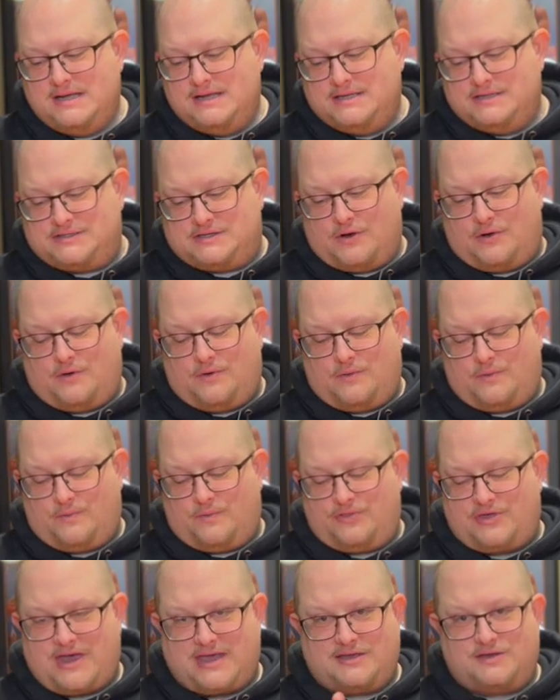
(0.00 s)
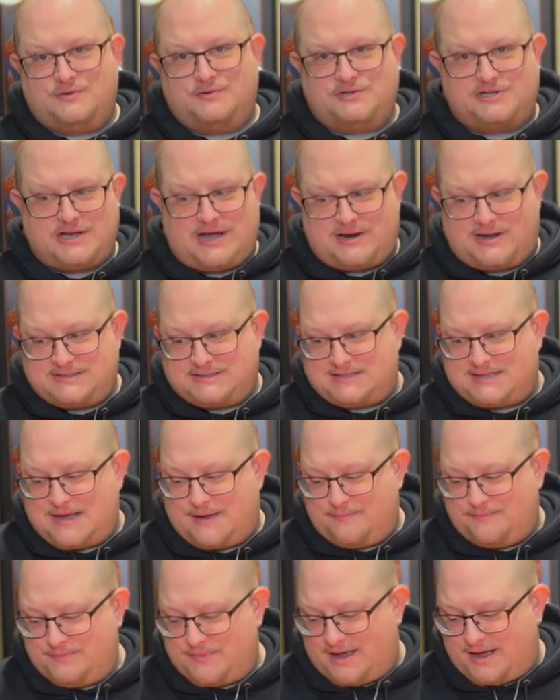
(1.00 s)
So thank you, shout out to
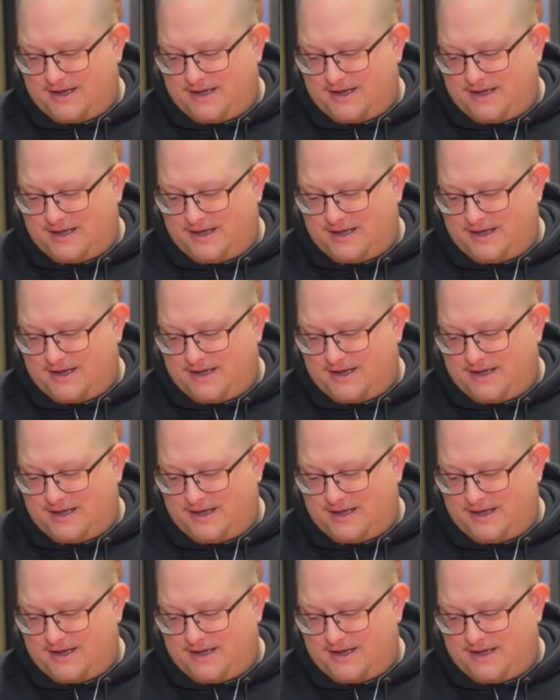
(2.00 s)
them,